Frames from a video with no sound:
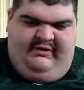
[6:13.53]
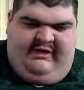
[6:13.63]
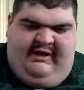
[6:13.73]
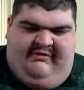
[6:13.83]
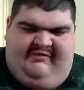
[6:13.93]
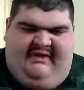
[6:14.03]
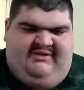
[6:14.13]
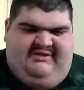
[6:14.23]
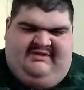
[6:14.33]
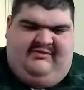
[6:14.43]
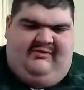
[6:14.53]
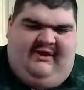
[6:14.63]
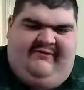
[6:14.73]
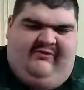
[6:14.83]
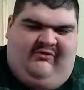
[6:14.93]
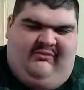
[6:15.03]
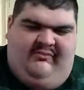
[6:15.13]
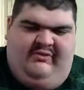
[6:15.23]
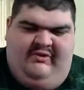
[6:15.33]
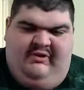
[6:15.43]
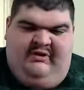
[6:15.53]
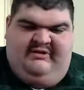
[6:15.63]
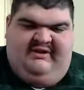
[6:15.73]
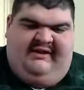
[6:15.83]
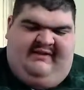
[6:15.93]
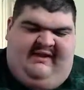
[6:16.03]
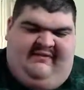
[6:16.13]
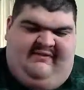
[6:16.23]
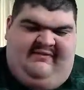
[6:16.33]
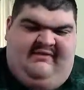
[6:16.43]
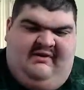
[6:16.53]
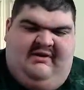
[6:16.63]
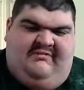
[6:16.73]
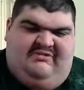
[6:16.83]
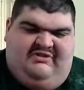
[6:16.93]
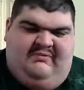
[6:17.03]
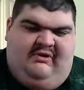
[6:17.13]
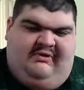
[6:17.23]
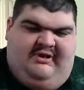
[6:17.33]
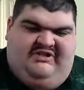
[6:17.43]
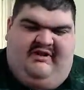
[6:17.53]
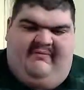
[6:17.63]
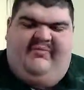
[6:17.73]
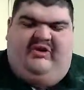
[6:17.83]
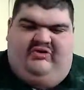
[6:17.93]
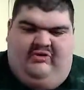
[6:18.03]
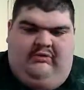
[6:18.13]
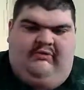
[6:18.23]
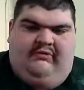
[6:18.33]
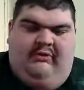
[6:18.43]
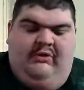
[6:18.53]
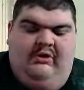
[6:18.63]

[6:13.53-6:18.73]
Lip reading: everything else that's going on for him. So I think if WWE was smart, they should have Punk go over.